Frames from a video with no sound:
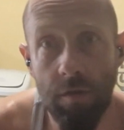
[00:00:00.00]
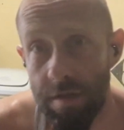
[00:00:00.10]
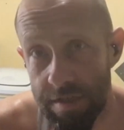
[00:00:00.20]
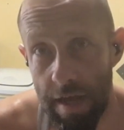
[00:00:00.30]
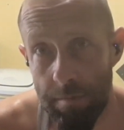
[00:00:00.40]
the
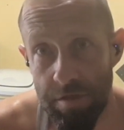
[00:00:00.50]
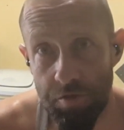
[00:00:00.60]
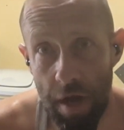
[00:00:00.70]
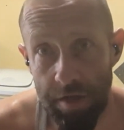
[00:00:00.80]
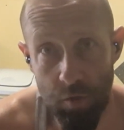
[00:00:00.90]
same
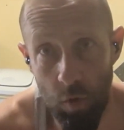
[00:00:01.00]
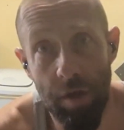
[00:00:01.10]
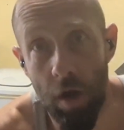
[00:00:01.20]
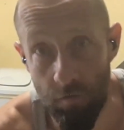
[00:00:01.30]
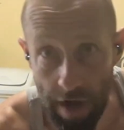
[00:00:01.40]
stretch with
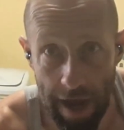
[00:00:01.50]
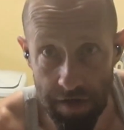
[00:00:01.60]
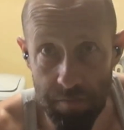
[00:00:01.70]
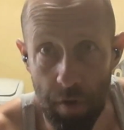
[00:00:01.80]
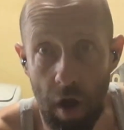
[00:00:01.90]
our
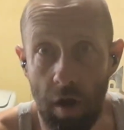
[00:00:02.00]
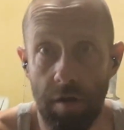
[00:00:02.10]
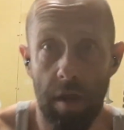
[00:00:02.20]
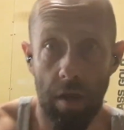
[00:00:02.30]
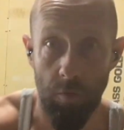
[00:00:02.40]
racked
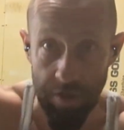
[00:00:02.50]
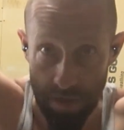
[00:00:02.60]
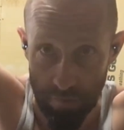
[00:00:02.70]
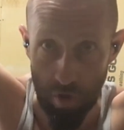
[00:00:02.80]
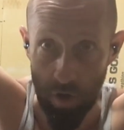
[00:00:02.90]
bar and we
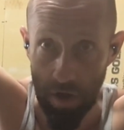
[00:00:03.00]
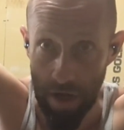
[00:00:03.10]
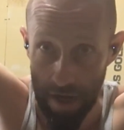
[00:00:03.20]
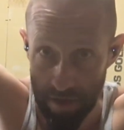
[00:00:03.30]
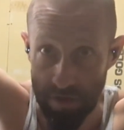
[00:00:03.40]
just put our
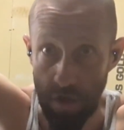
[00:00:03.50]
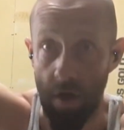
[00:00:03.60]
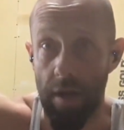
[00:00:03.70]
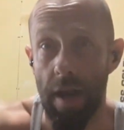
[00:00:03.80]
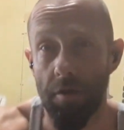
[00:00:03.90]
hands
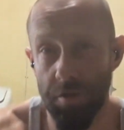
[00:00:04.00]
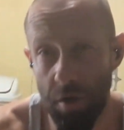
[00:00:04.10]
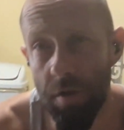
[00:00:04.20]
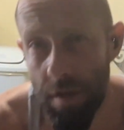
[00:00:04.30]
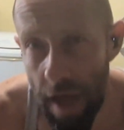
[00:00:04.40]
on it. I'll
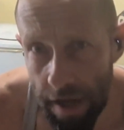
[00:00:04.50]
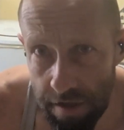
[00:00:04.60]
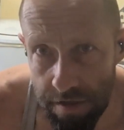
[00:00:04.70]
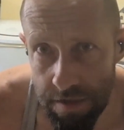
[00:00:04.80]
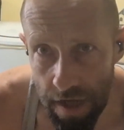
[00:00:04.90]
show you that
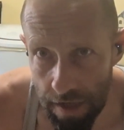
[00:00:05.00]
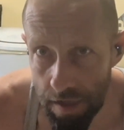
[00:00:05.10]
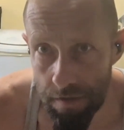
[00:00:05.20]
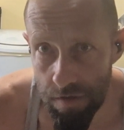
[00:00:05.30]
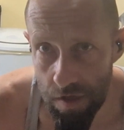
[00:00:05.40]
in a
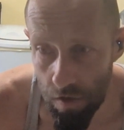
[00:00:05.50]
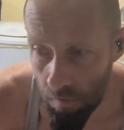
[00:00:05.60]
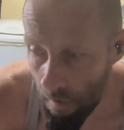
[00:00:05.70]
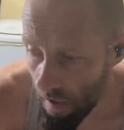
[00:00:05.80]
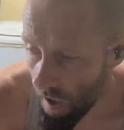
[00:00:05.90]
second too.